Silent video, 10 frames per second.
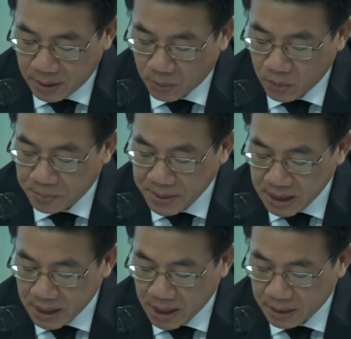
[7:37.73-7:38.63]
will
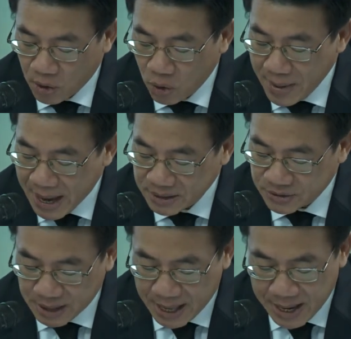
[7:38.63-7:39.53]
be no
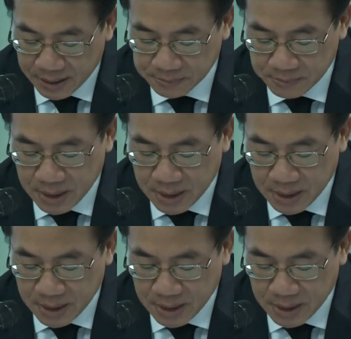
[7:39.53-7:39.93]
man's land